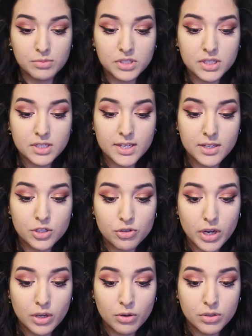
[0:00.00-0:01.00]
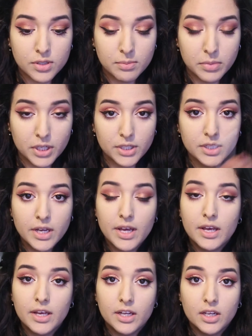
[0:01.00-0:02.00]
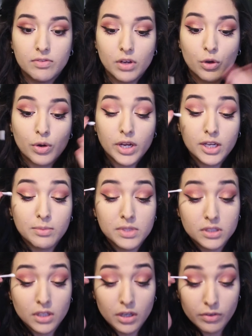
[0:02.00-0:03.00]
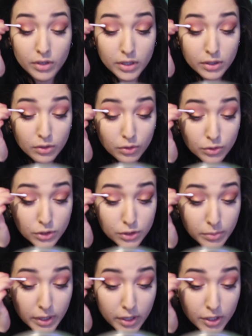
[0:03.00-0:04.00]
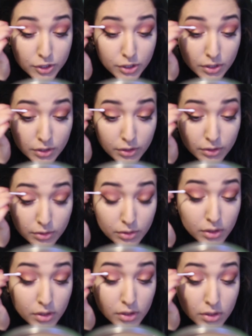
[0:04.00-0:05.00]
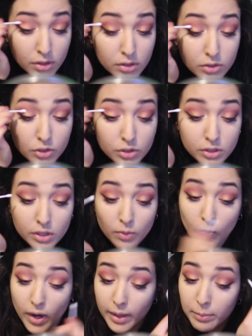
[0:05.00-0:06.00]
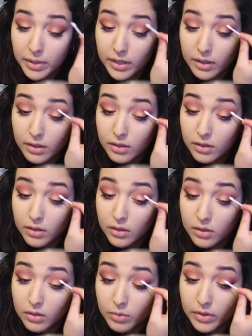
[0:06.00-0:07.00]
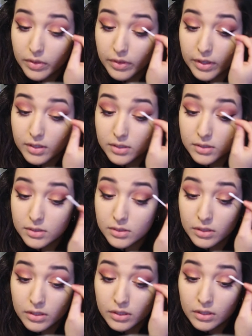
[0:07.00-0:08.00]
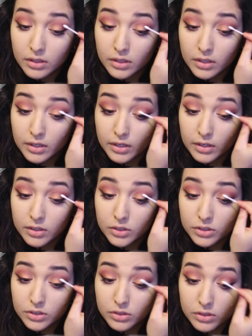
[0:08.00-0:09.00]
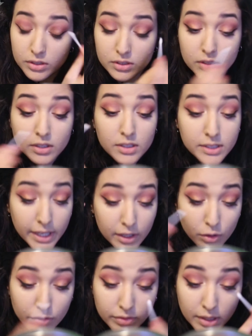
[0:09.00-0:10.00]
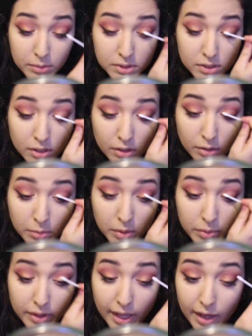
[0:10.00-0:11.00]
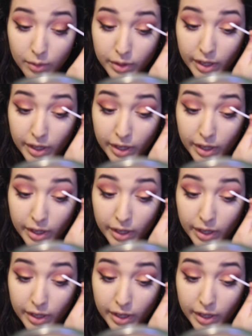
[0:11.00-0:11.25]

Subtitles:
I'm just going to take a dry cotton bud, and if I got any mascara onto my eyeshadow, I'm just going to wipe it with this, and it's going to take off that mascara but without